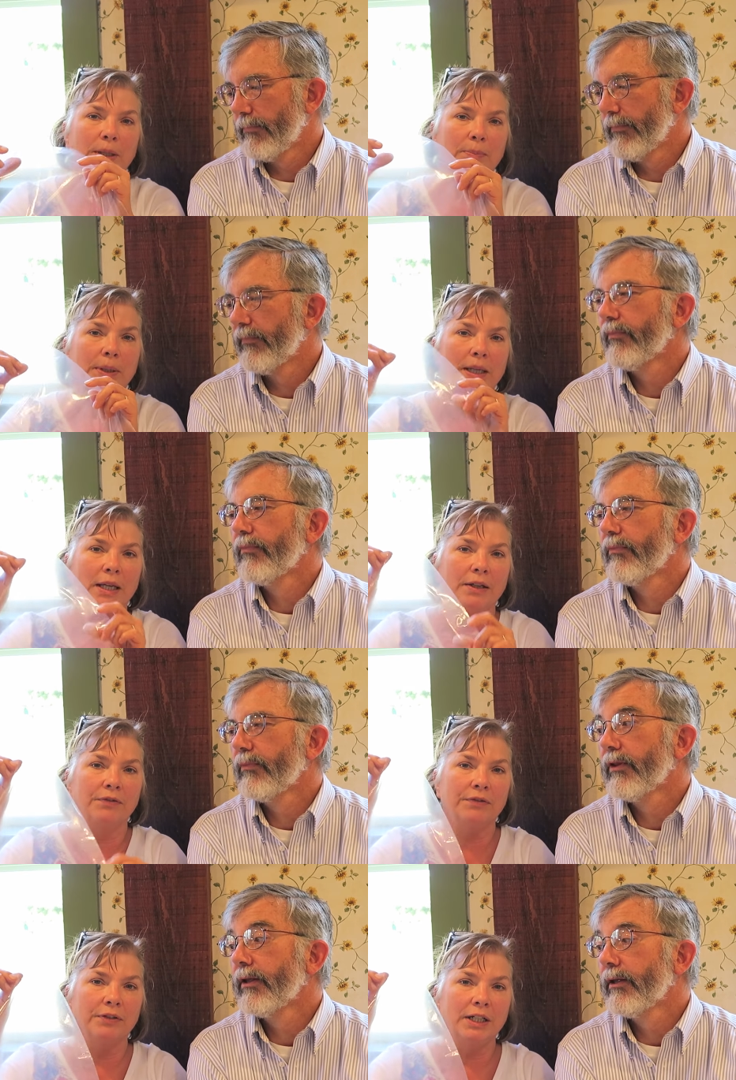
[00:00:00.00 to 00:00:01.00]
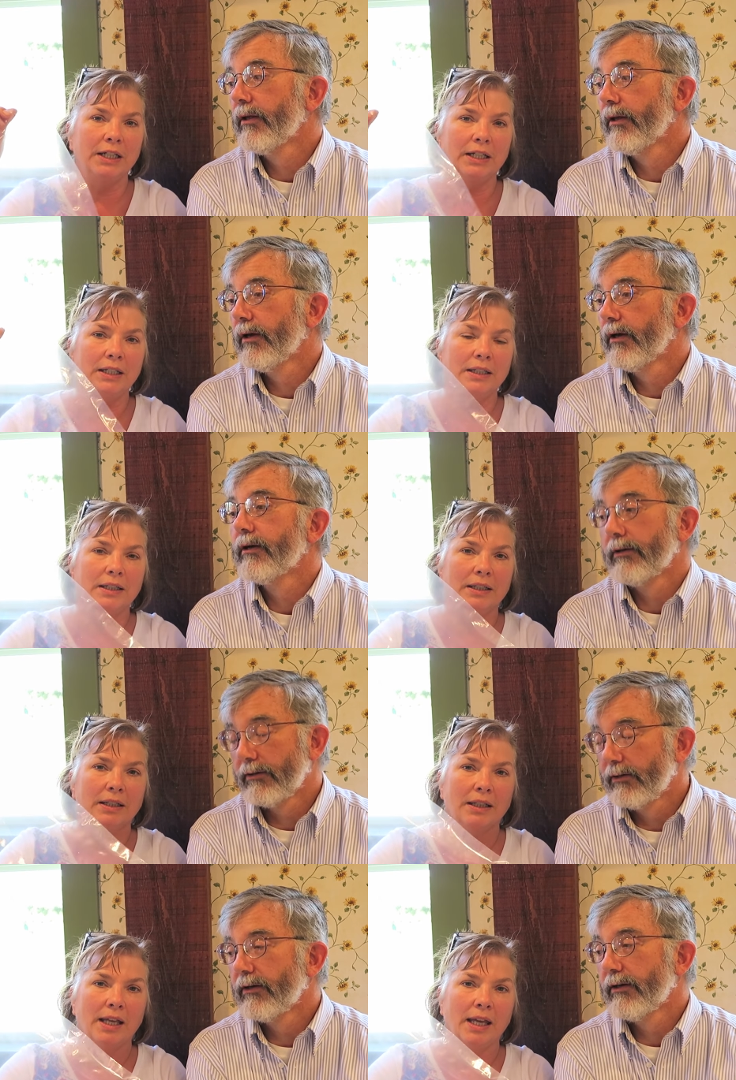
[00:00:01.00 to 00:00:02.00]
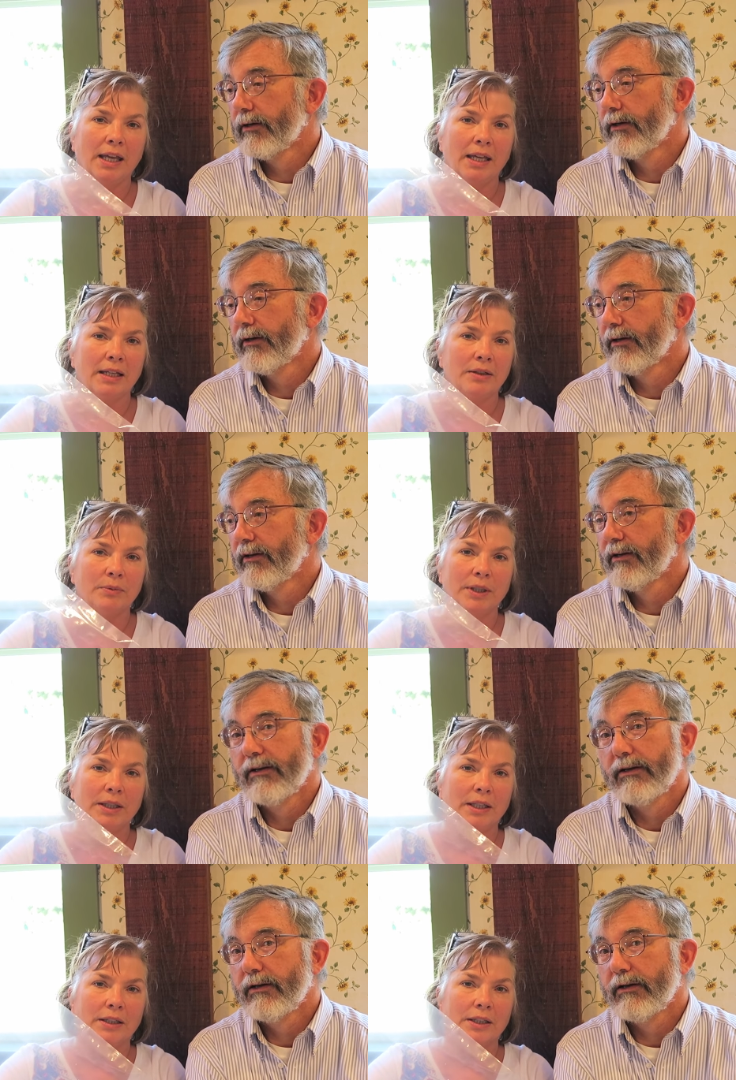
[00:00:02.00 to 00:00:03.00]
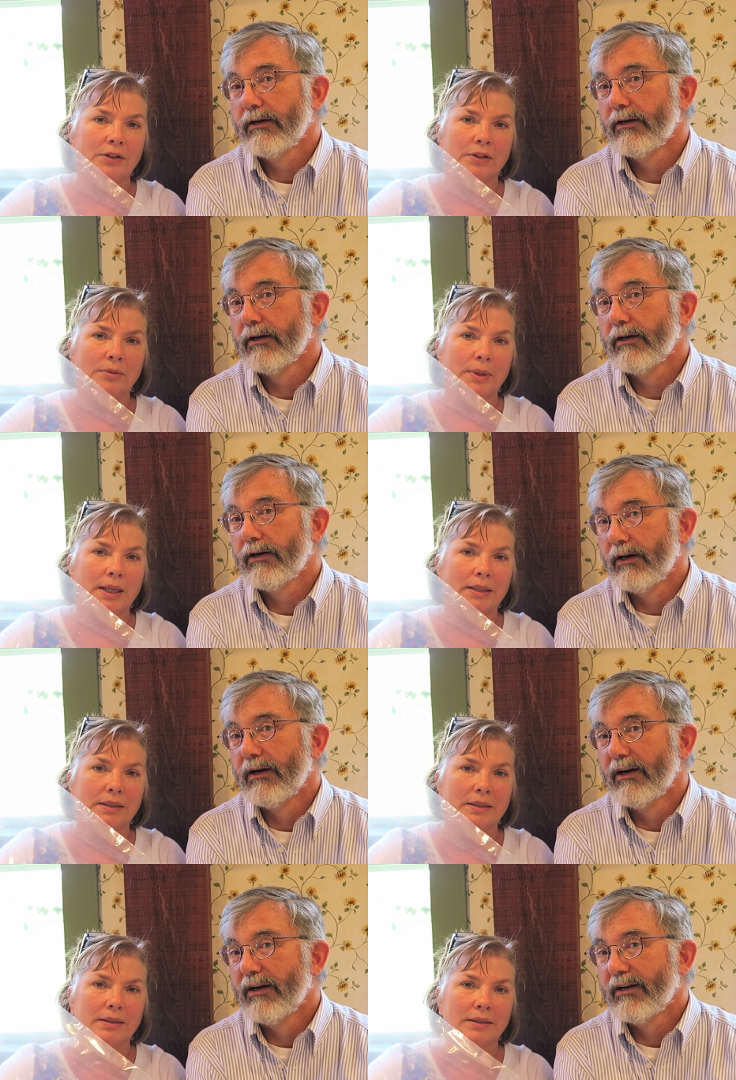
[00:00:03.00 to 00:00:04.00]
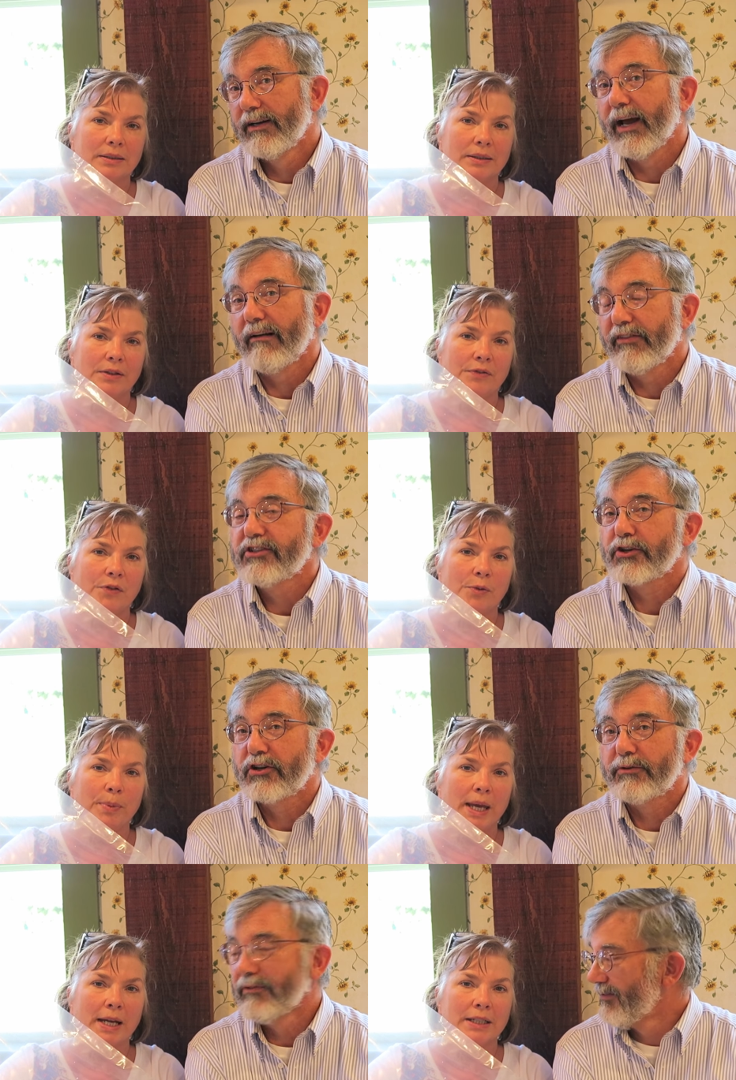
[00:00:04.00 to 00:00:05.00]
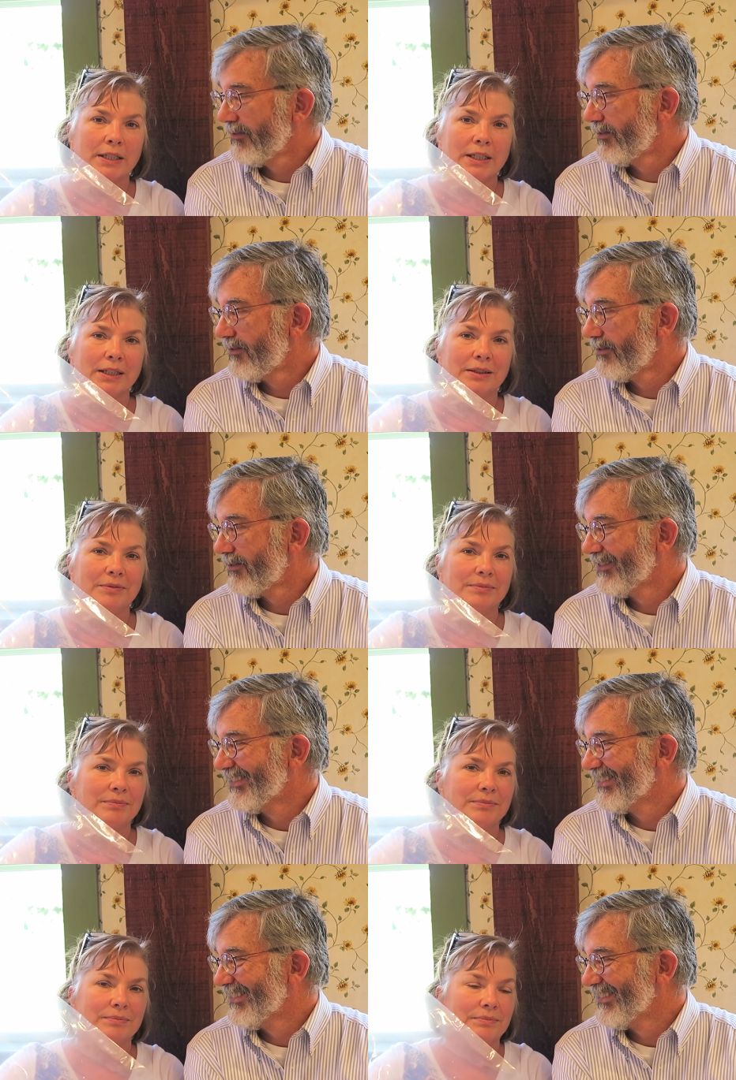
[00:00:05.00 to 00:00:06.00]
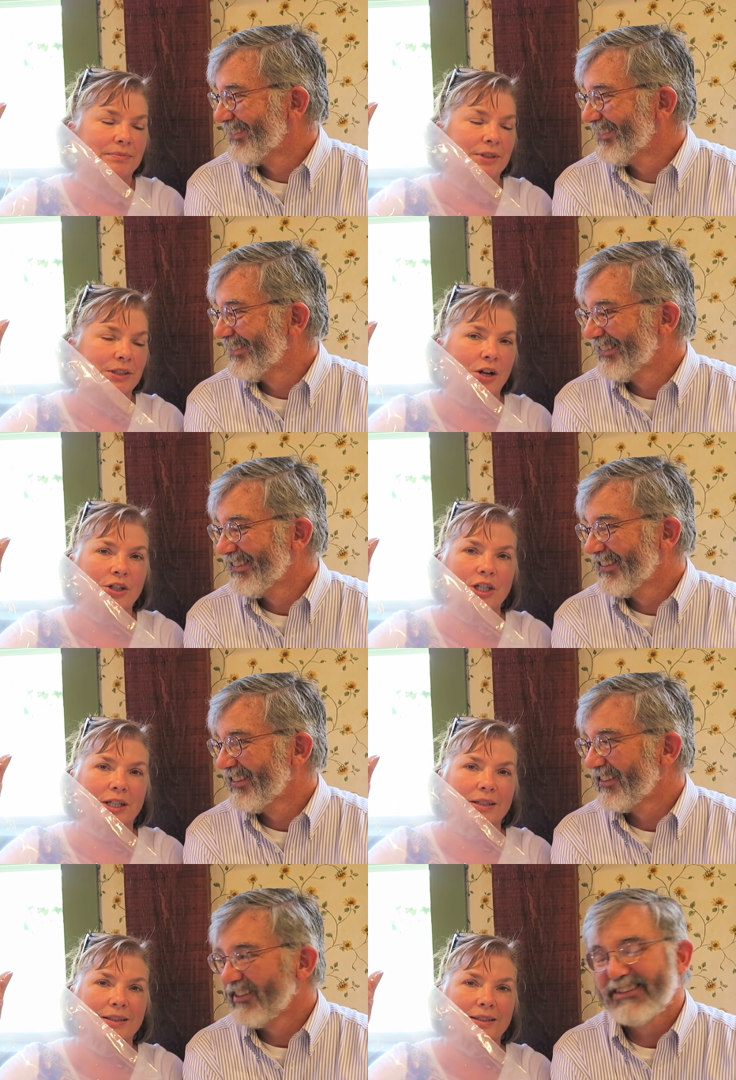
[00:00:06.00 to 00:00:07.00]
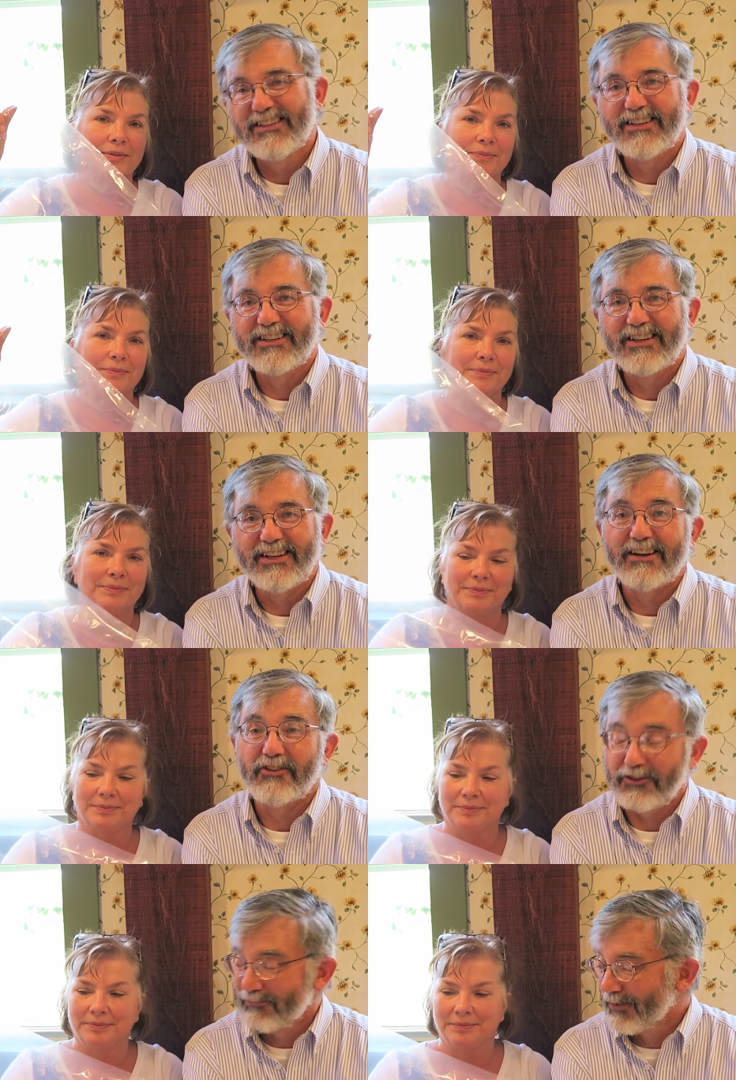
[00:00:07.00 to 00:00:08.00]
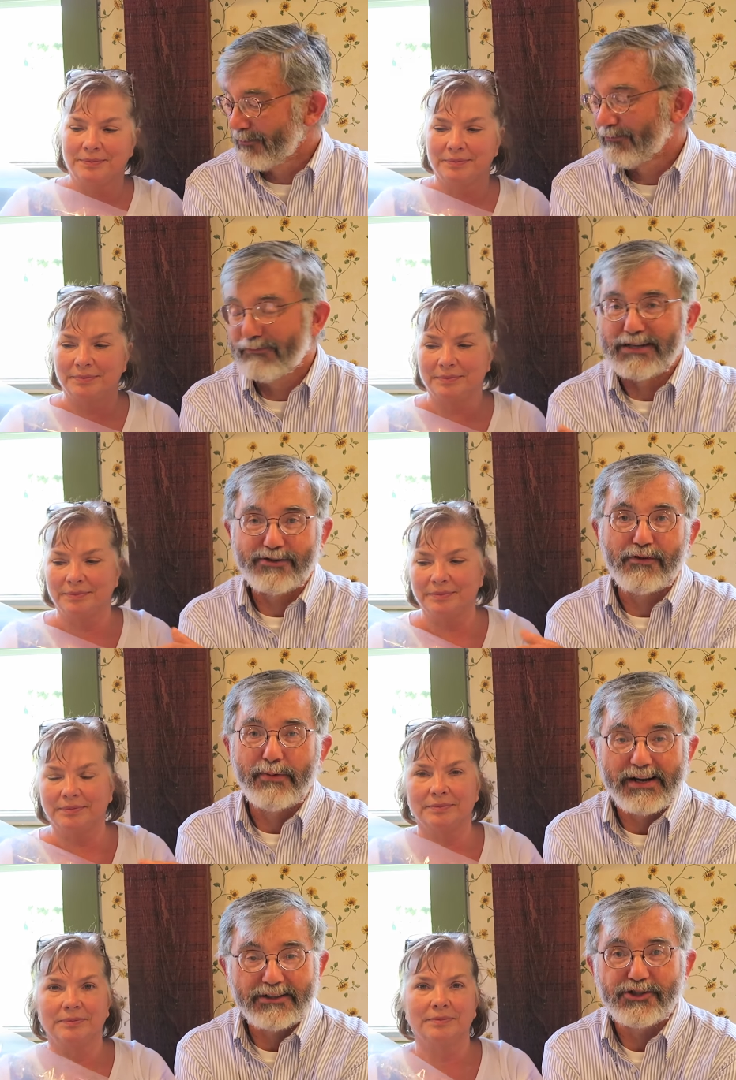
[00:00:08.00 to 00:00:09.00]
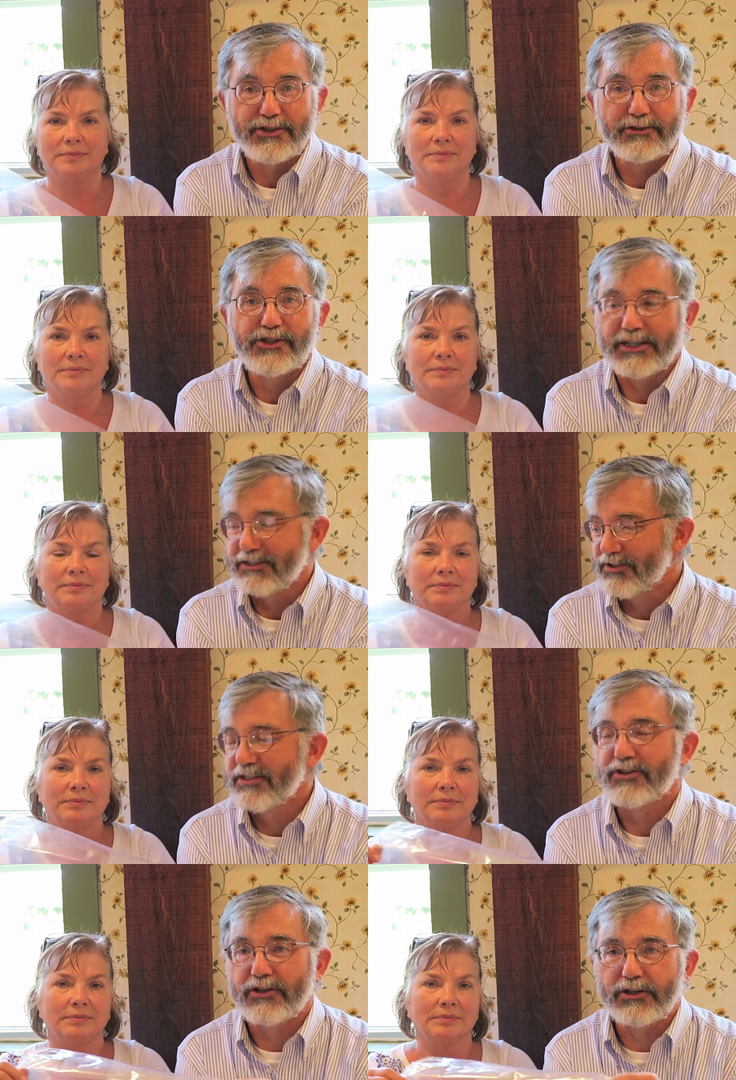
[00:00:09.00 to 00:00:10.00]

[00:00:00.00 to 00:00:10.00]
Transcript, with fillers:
Speaker 1: BPA free, and we think they are the best.
Speaker 2: Yeah, these are good
Speaker 1: packaging. Our chickens.
Speaker 2: Yeah, they're the best for packaging our chickens. These are